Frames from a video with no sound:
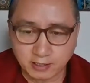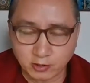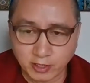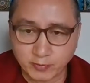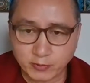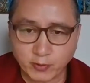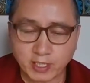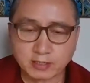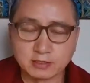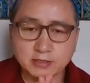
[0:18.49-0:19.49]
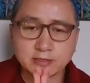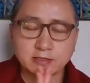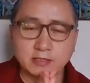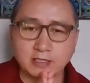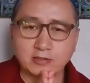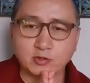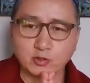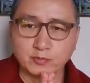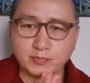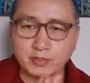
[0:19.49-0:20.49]
Hello, everyone. I
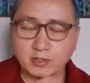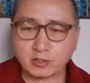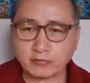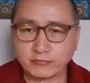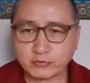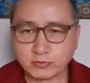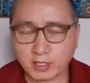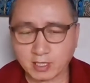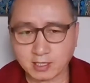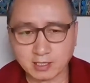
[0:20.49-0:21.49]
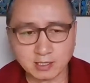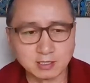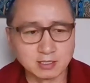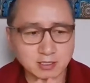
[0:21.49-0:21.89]
hope all of you are